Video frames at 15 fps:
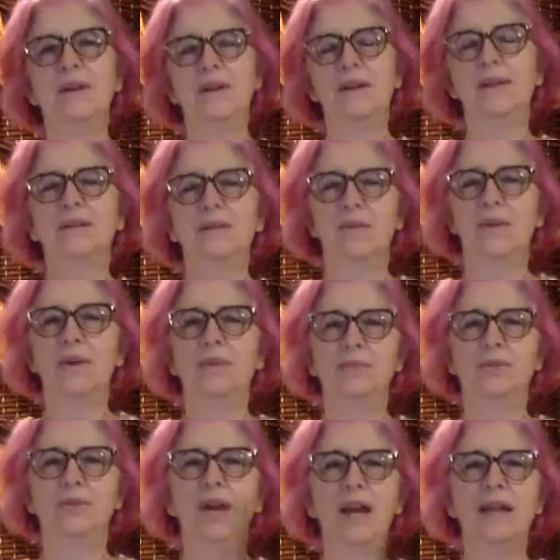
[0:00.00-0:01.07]
So I'm
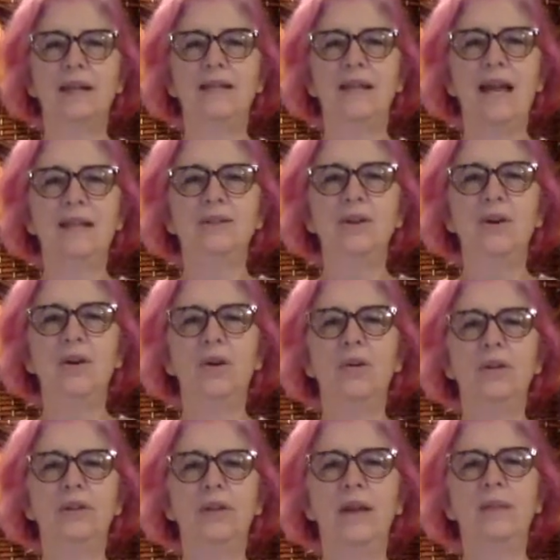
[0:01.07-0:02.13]
trying not to hold
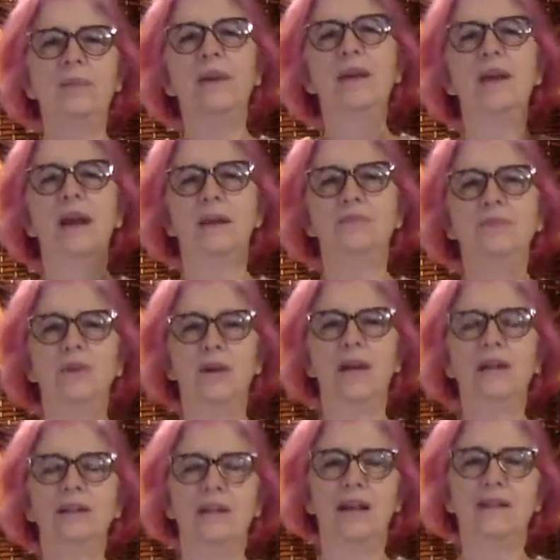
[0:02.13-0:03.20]
them. I'm trying
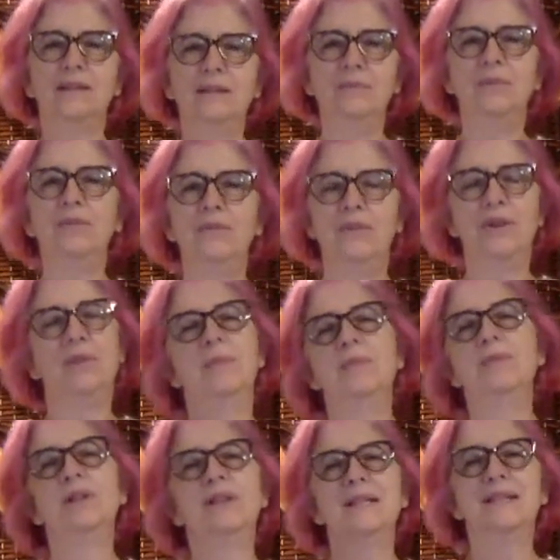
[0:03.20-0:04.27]
not to move them. I'm
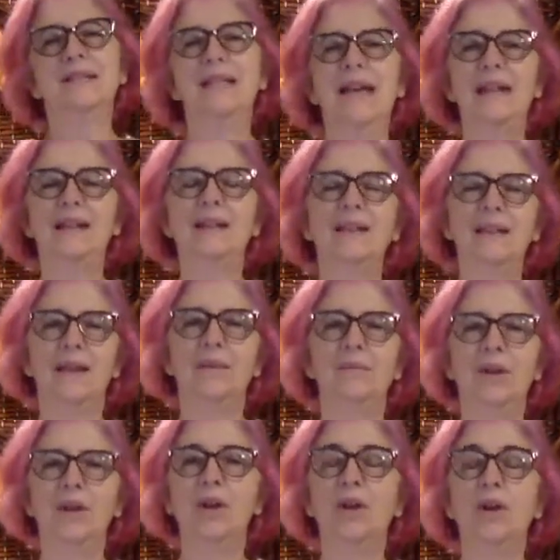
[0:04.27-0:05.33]
just letting them
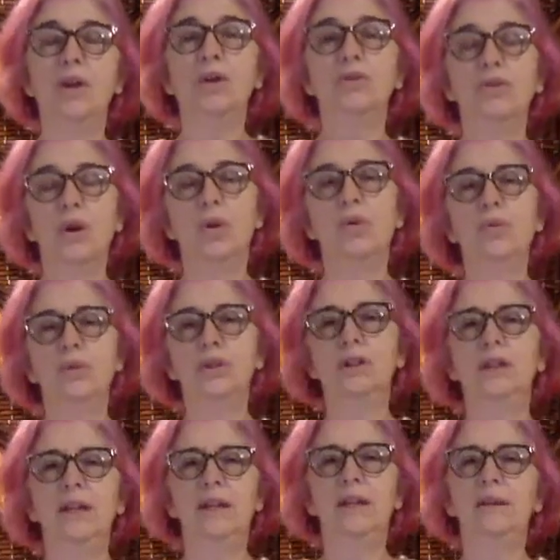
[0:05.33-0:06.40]

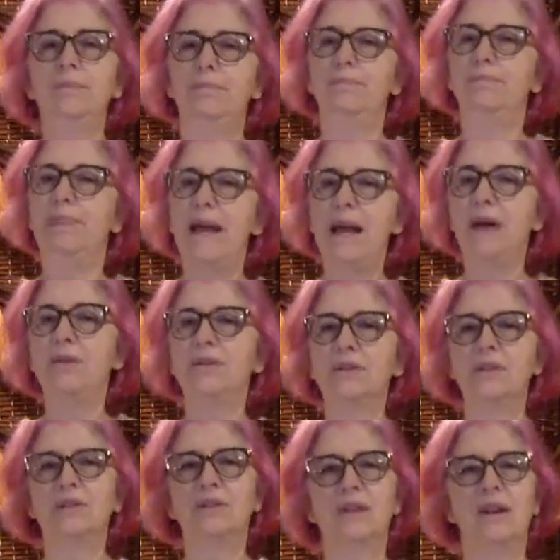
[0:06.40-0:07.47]
totally
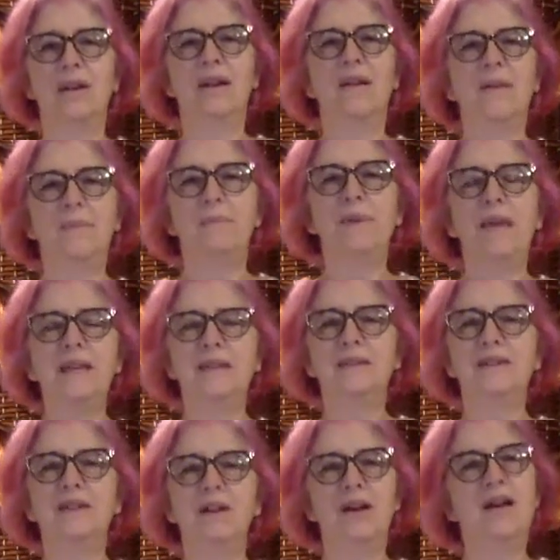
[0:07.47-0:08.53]
bounce based
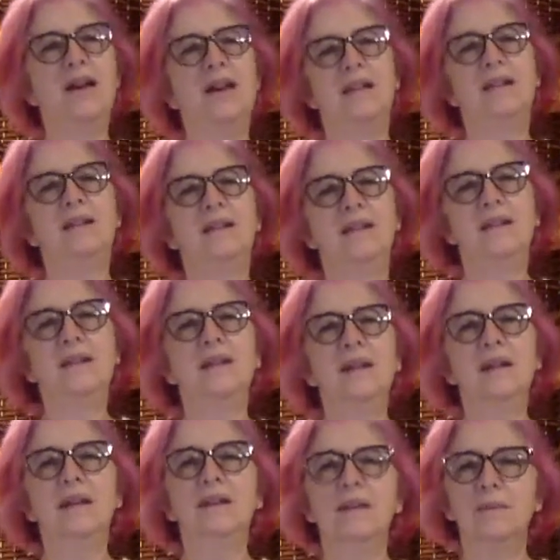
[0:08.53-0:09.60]
on
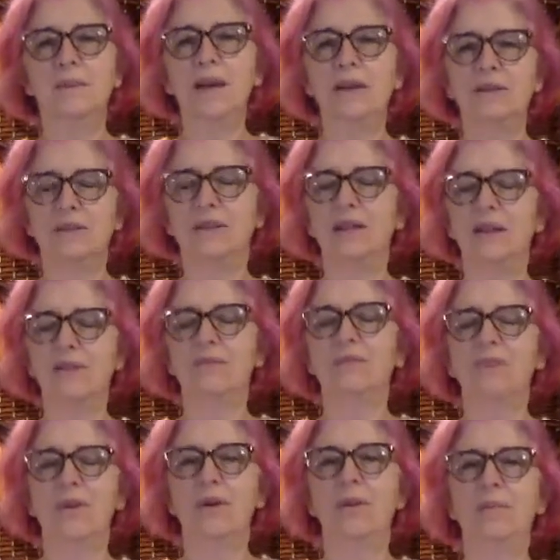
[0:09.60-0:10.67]
the bouncing
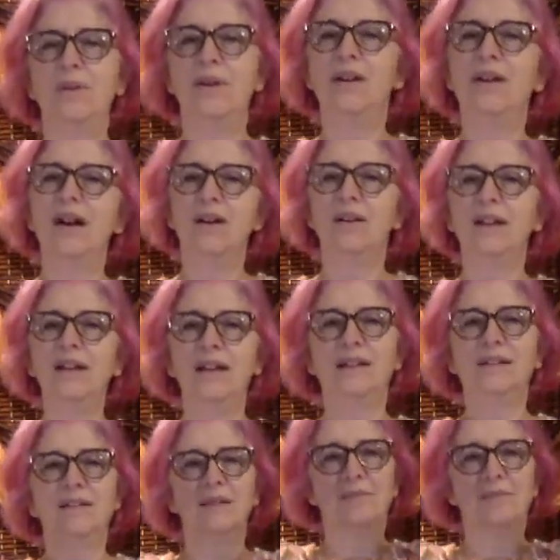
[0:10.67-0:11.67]
from our knees.